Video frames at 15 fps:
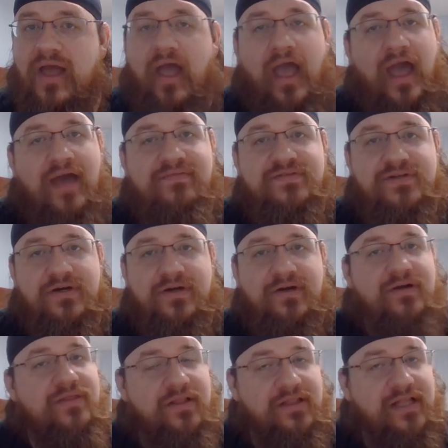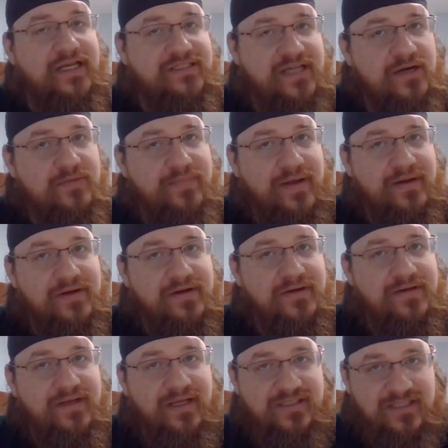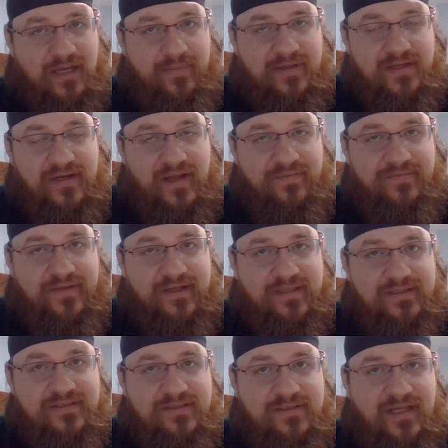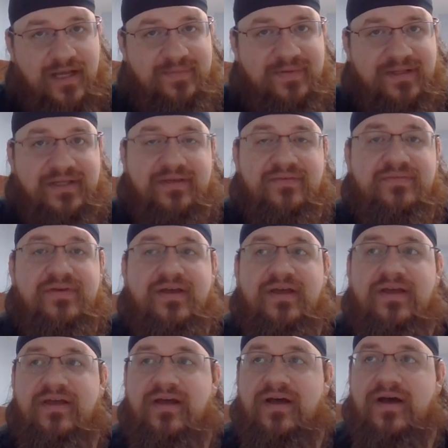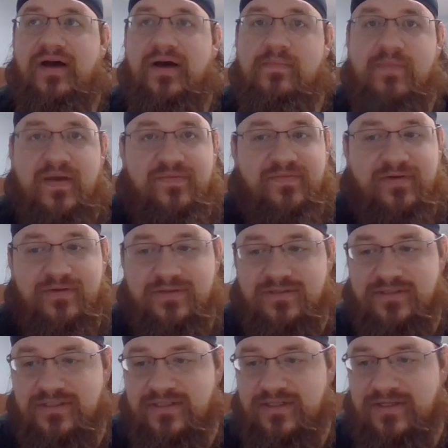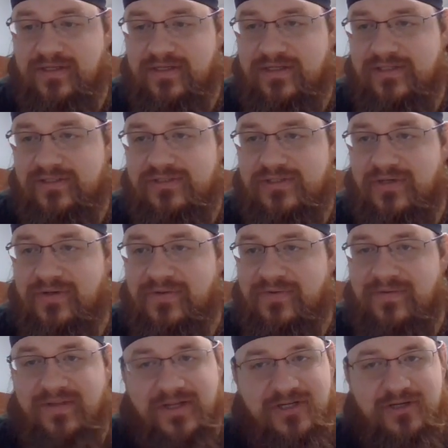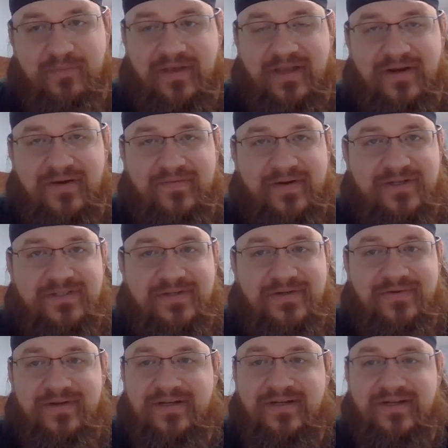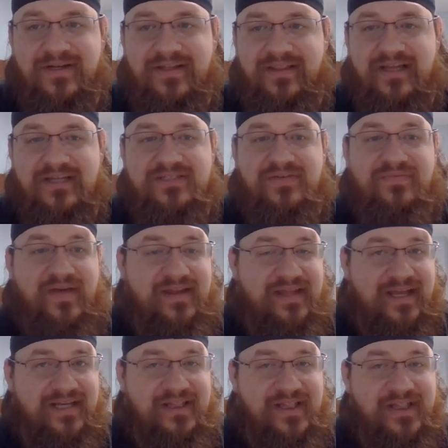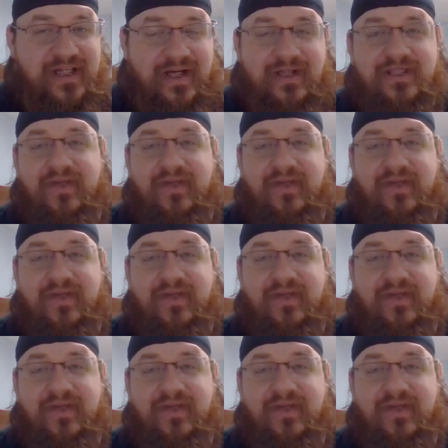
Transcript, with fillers: Avatar: The Last Airbender is coming to Netflix, I believe, uh, May first. So that should be here very soon, and that is a fantastic series.